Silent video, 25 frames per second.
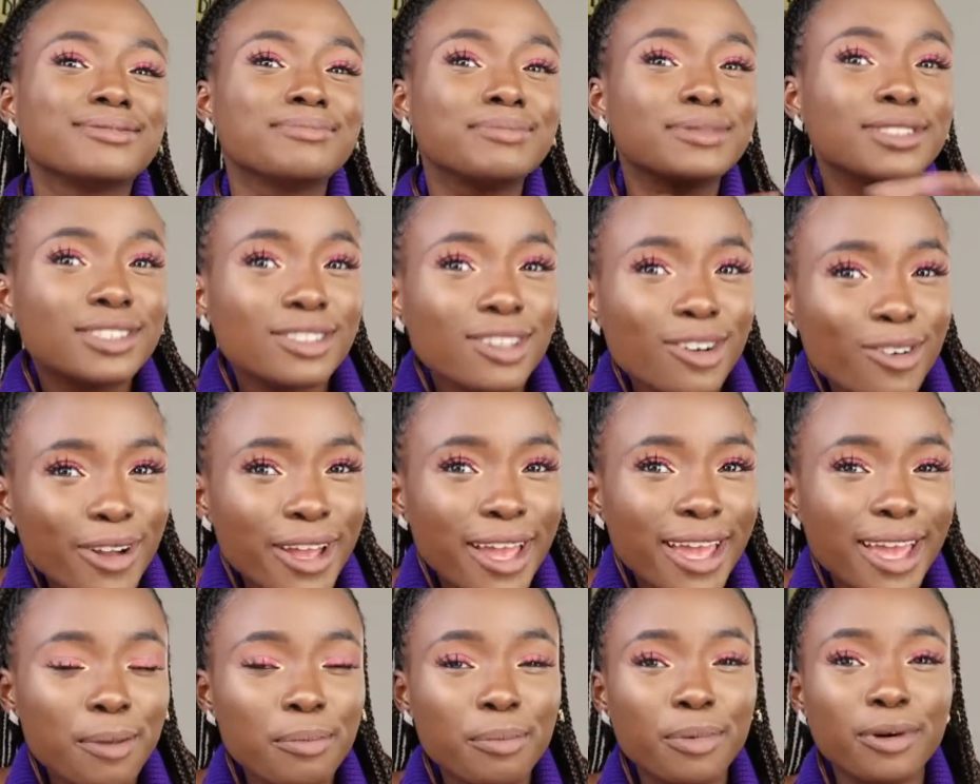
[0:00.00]
it's
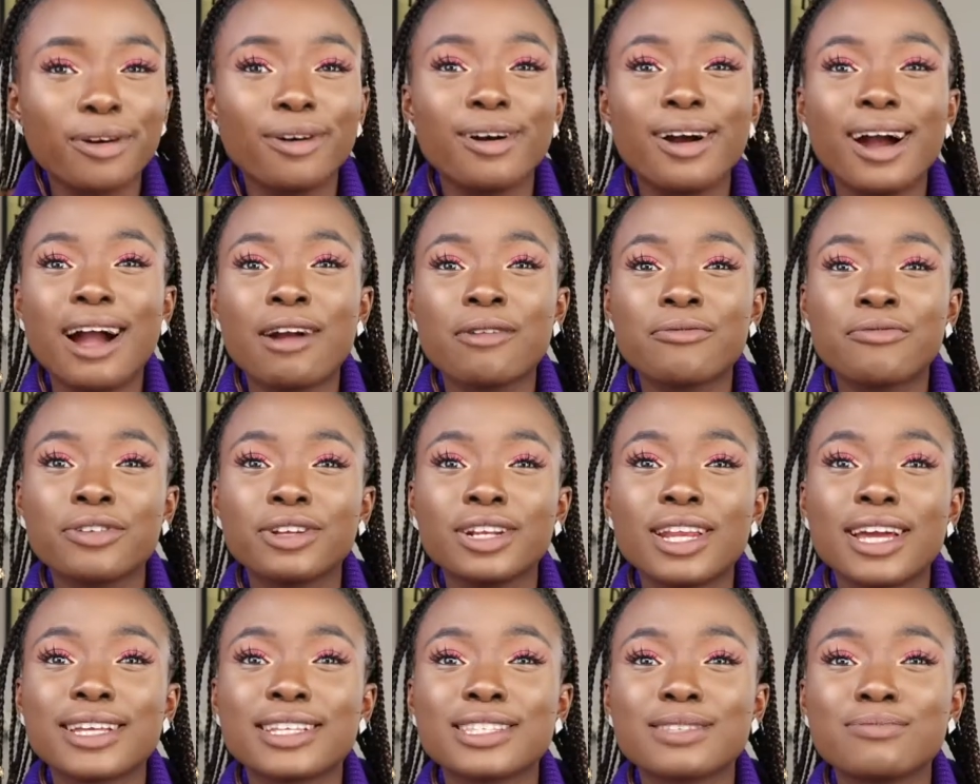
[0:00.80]
okay, but I feel
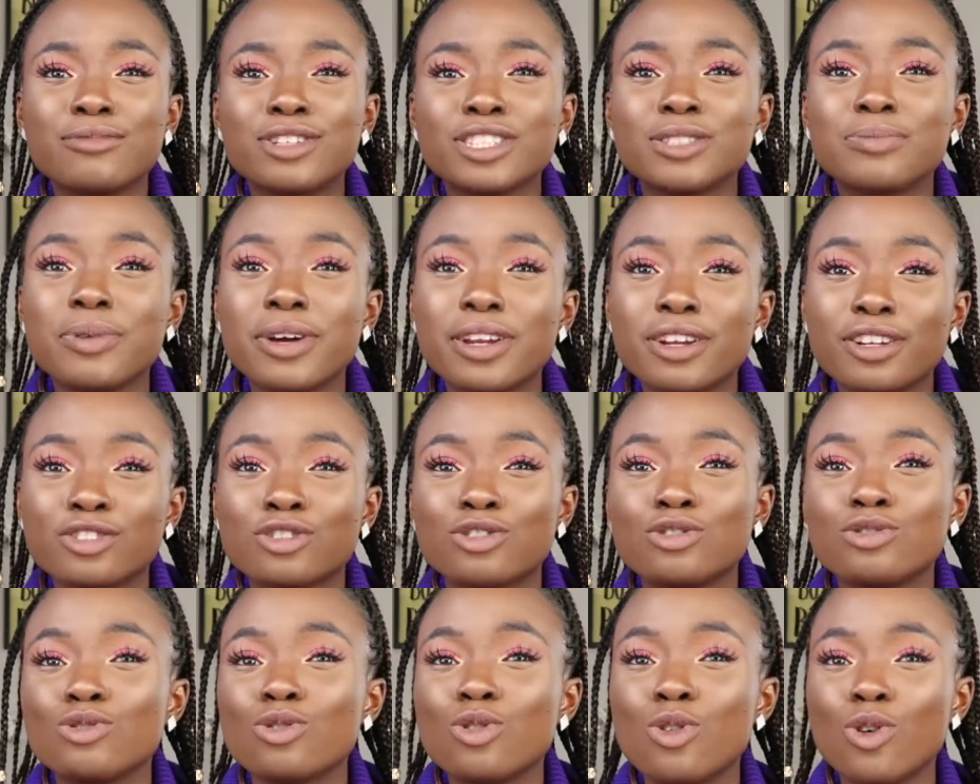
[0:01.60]
like it's much better
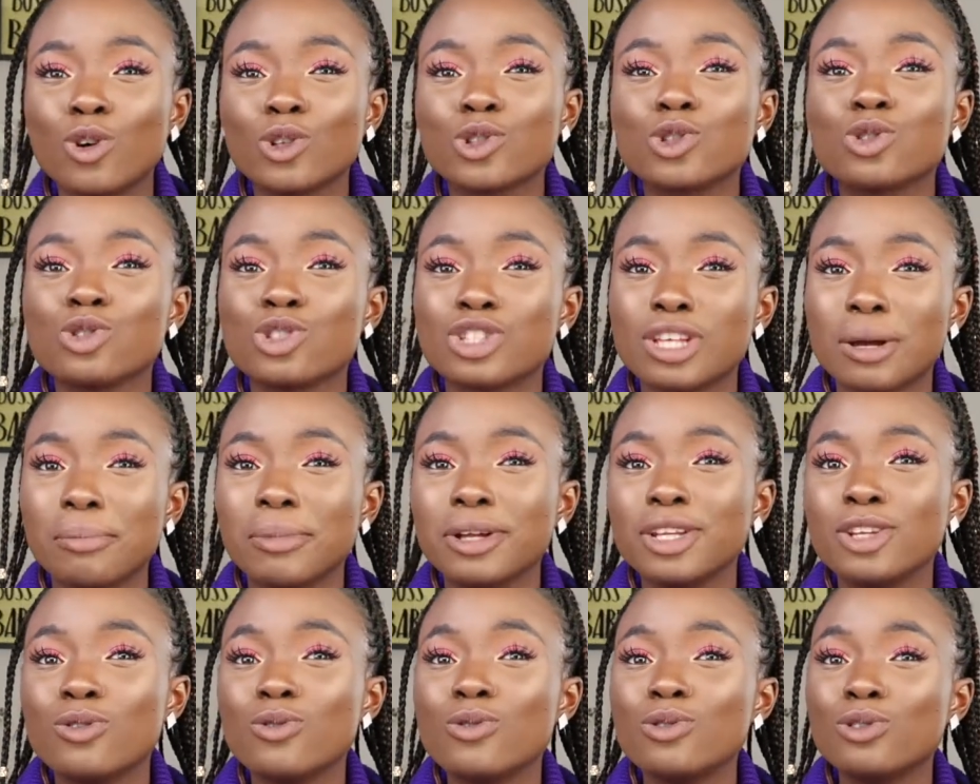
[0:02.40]
to go to
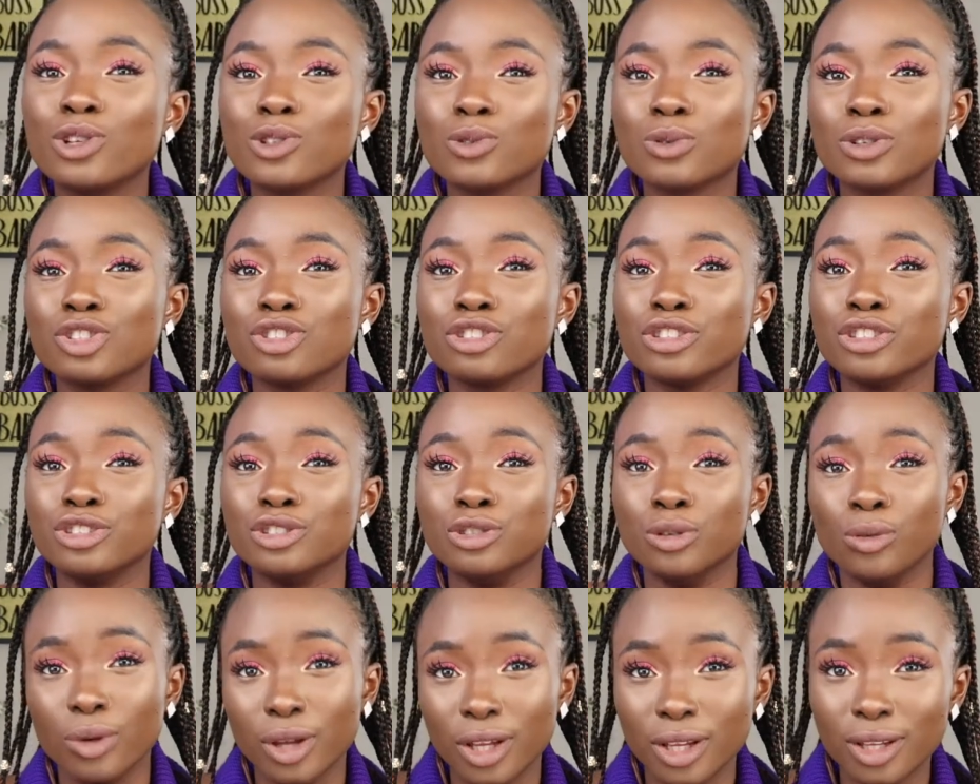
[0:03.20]
somebody who knows what they're
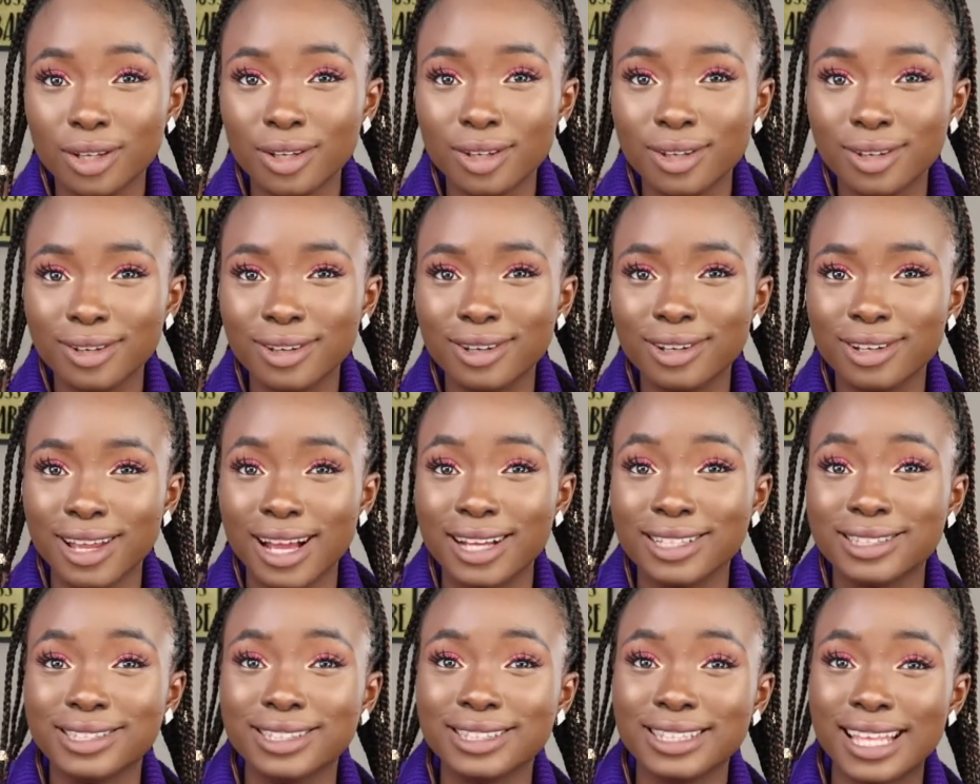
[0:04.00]
doing,
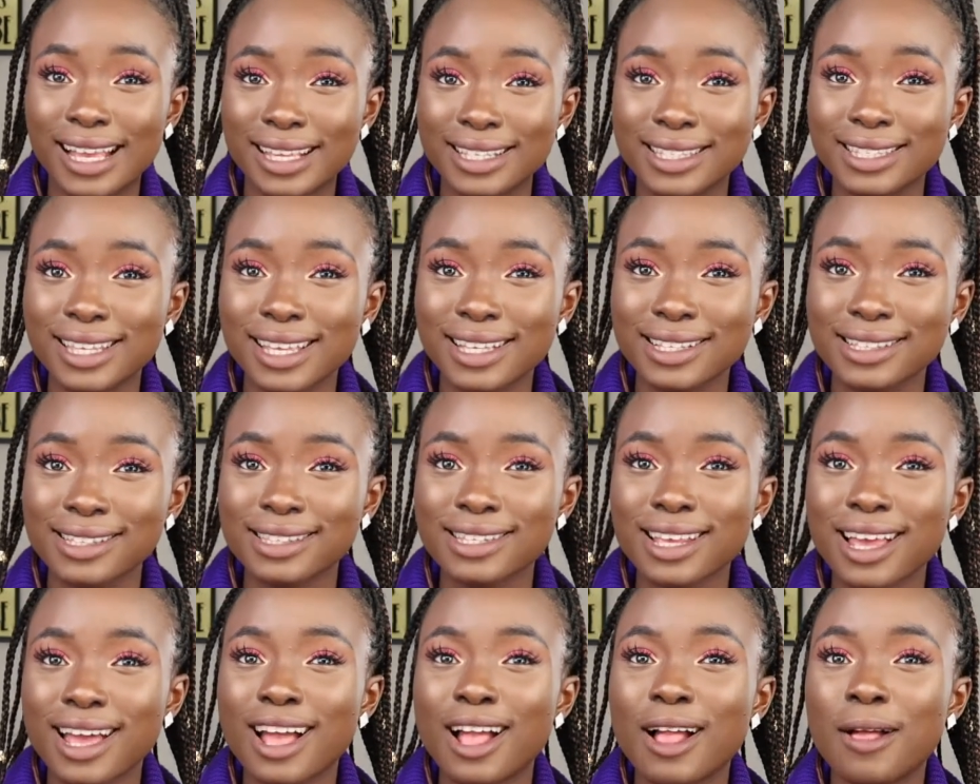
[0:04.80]
that's licensed,
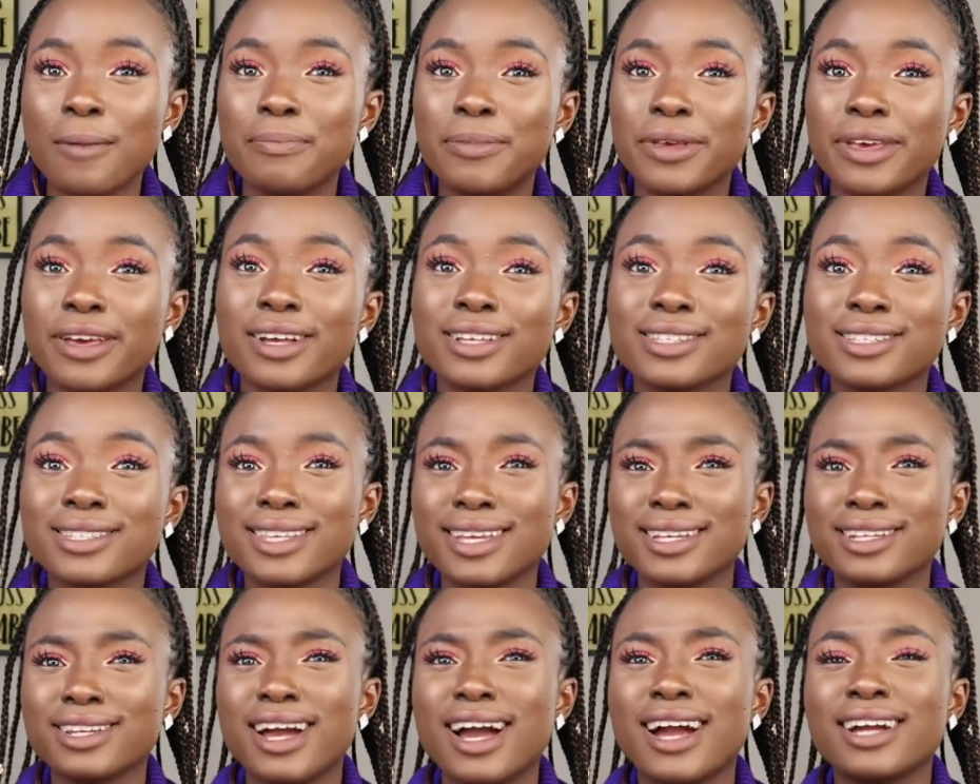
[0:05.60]
because
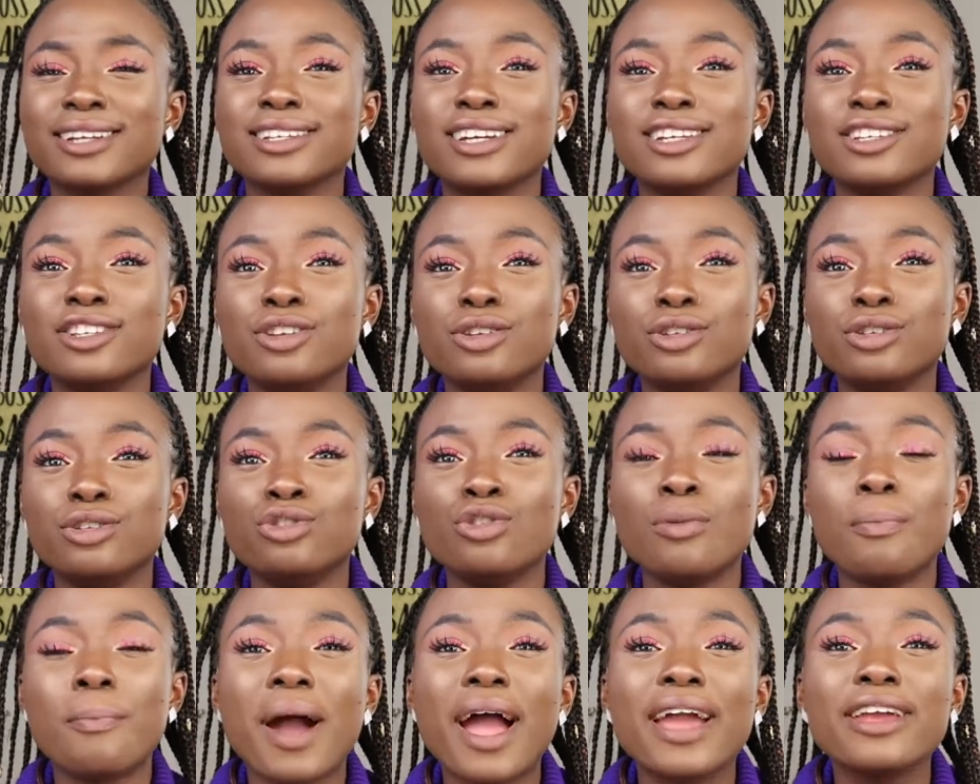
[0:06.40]
then
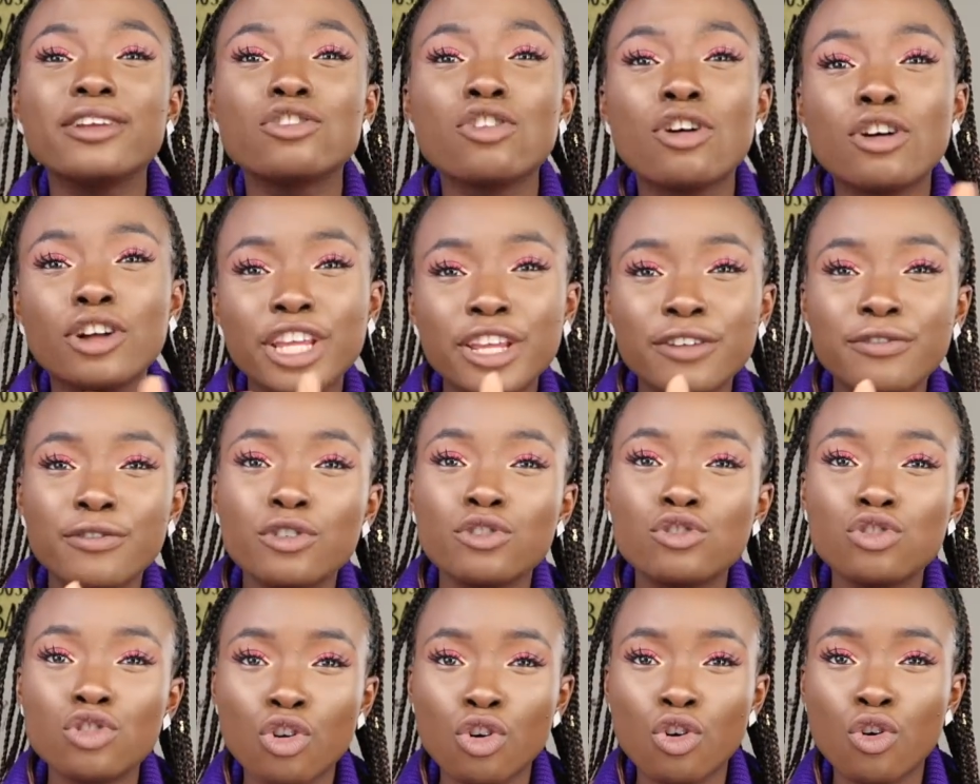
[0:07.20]
you might not
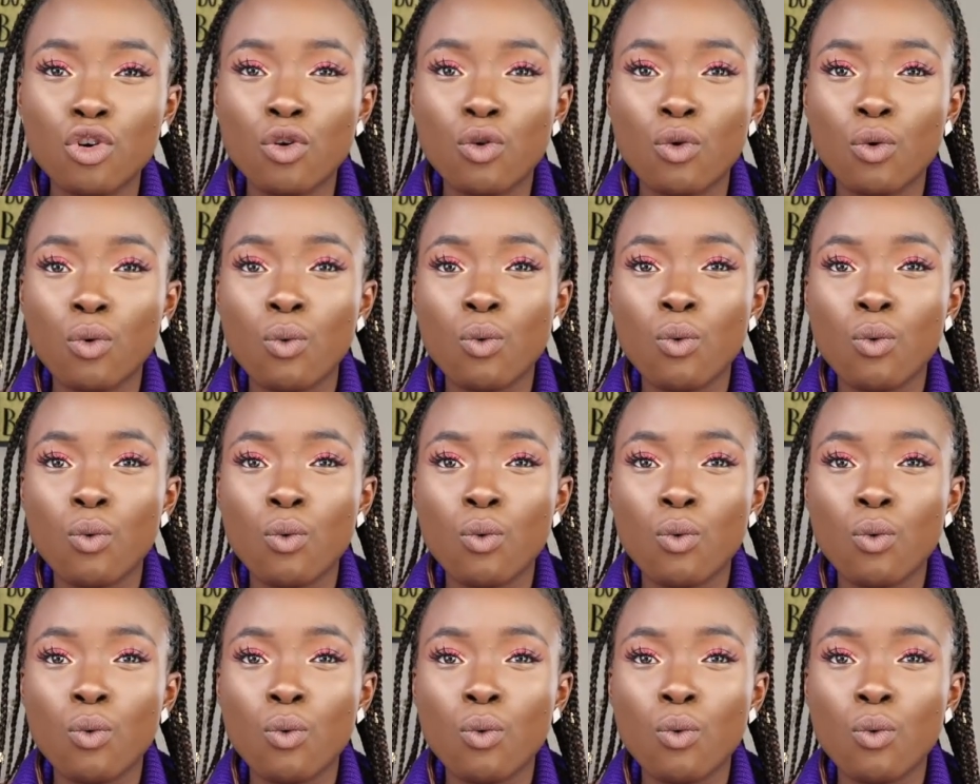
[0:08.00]
even know